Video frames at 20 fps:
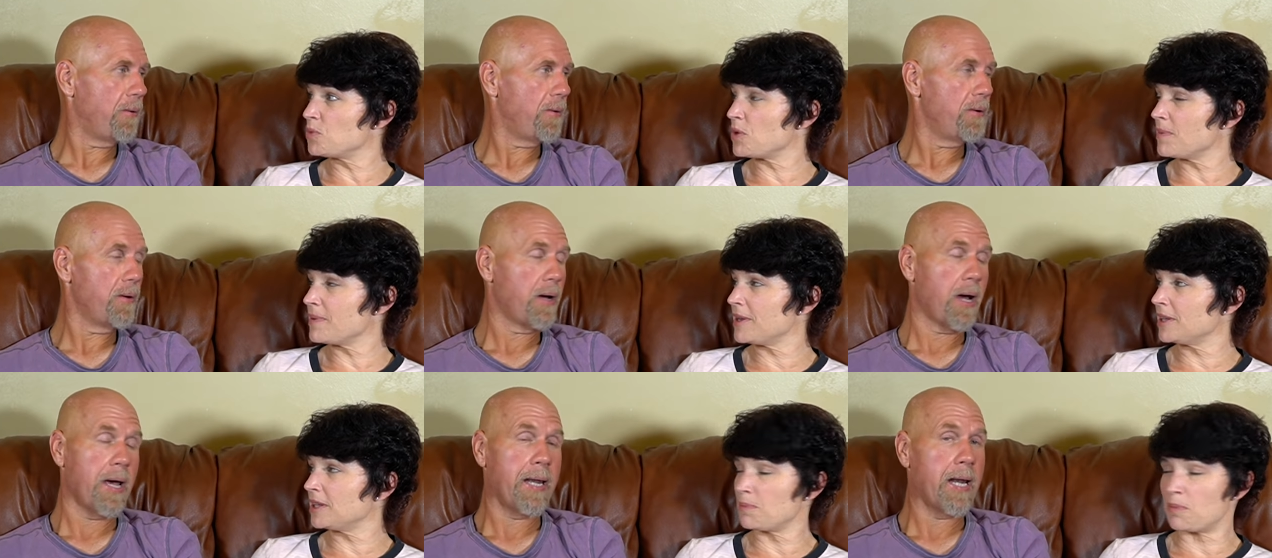Speaker 1: worry
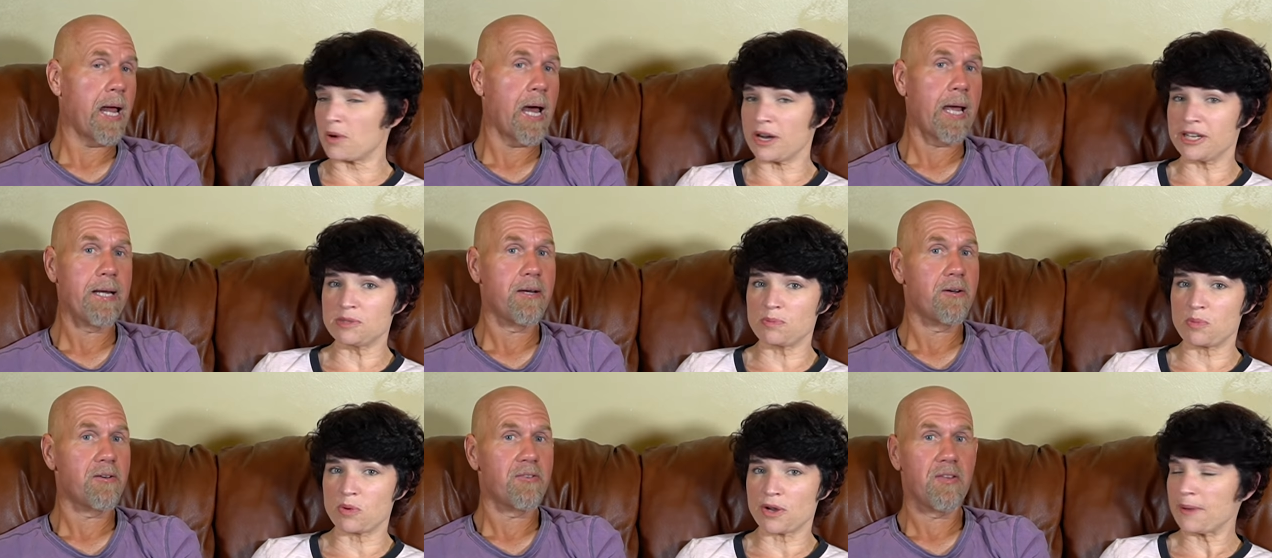about the price point.
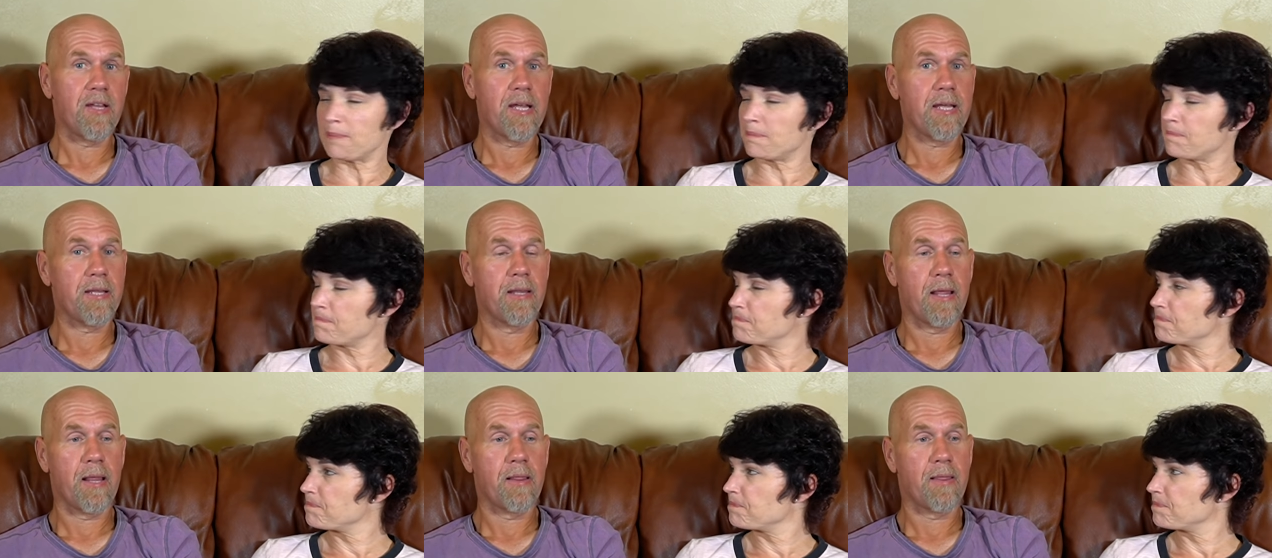And I
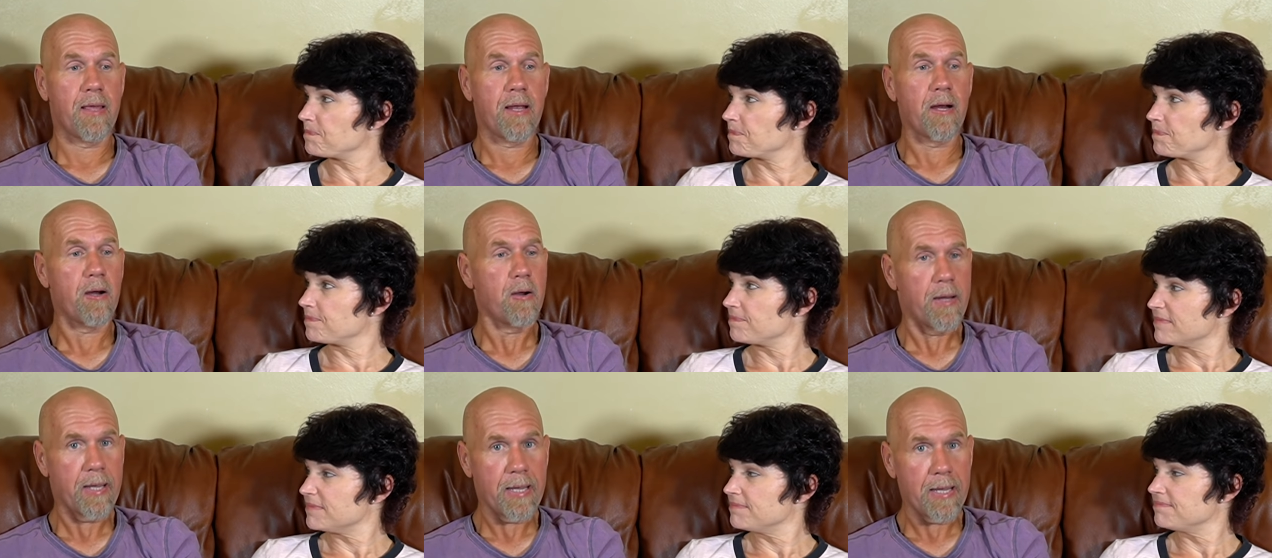understand that
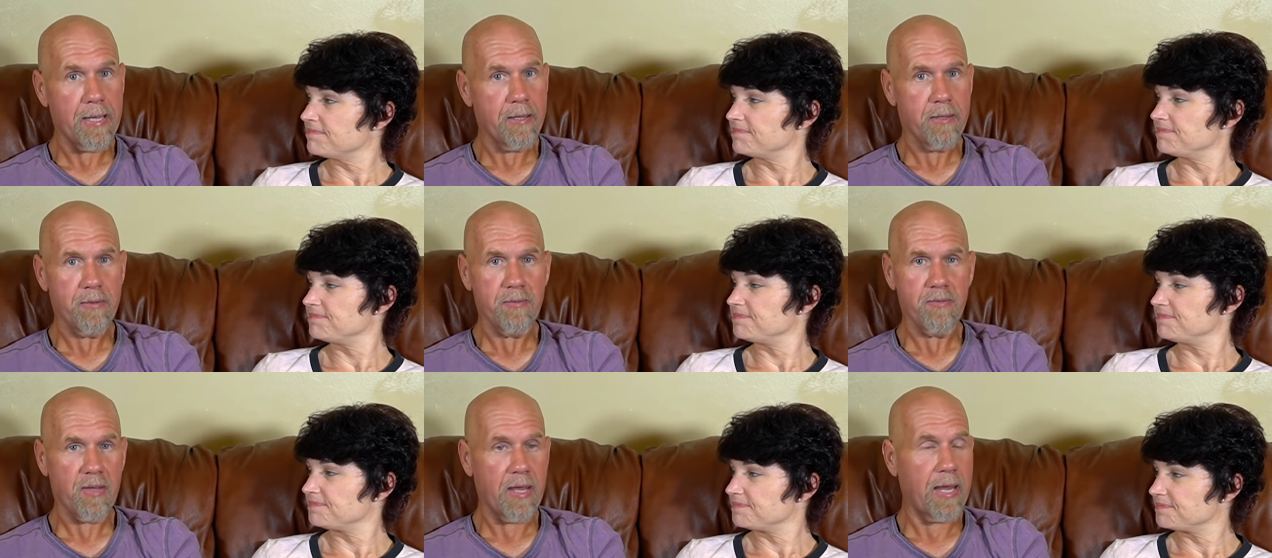there
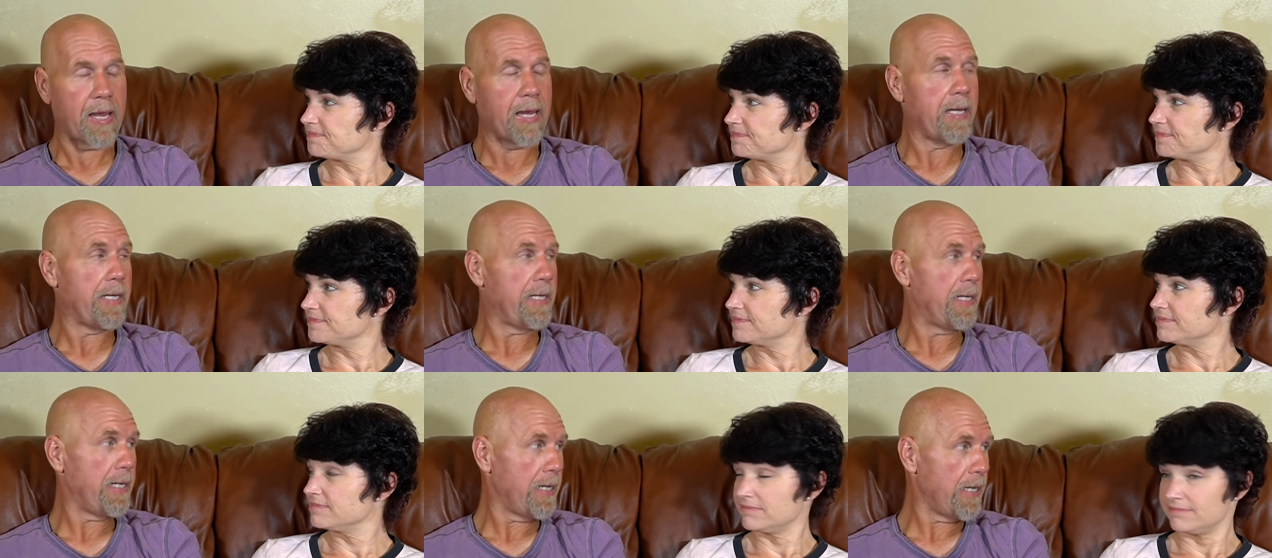is a
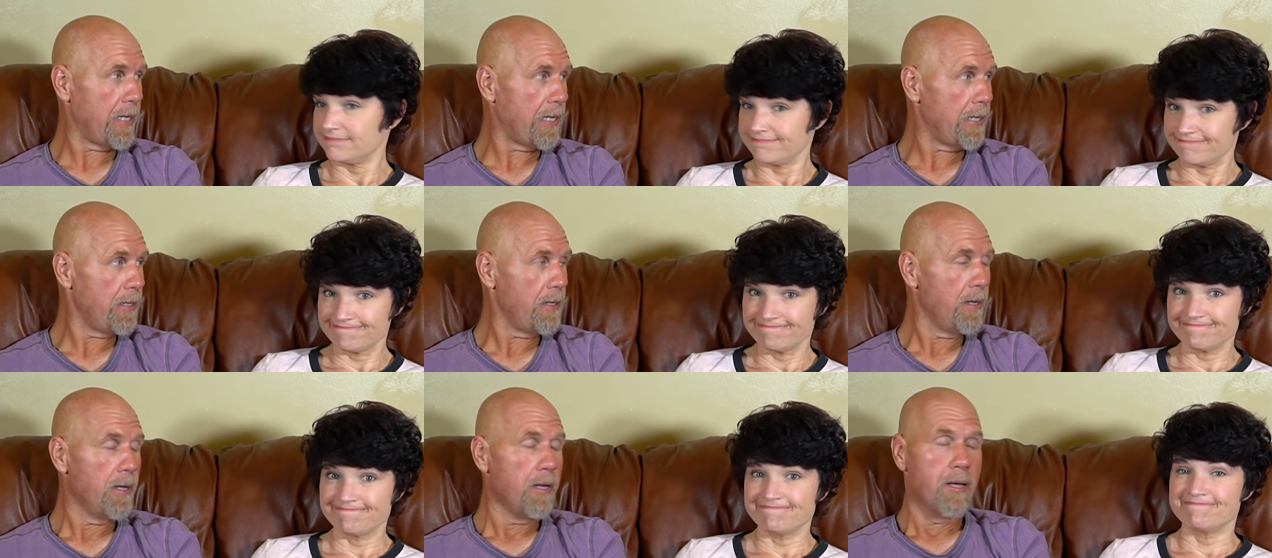
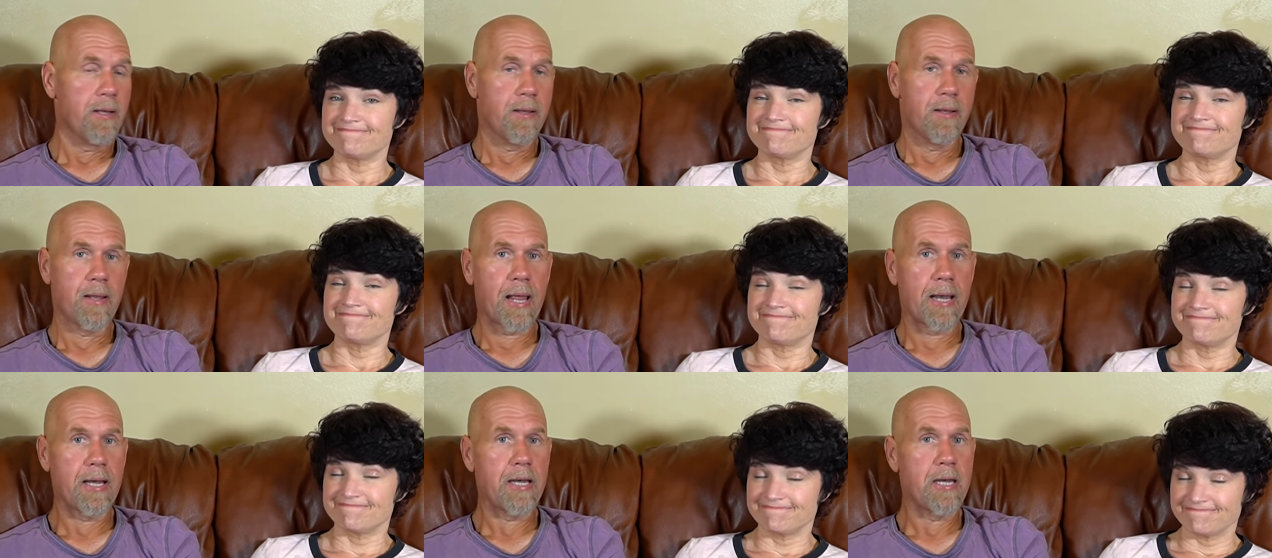need
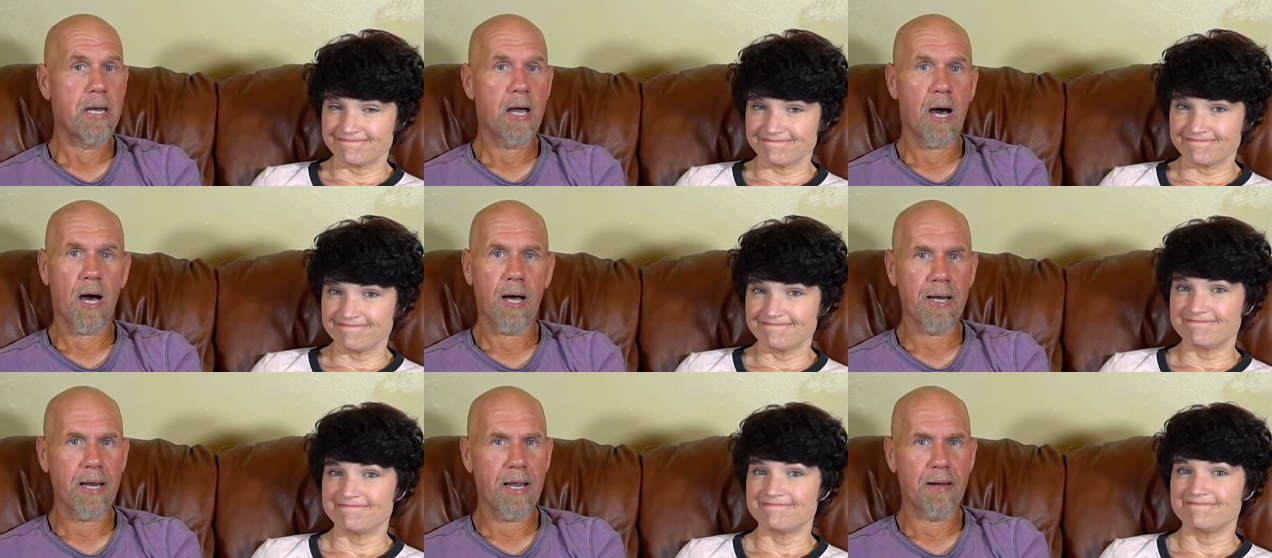that not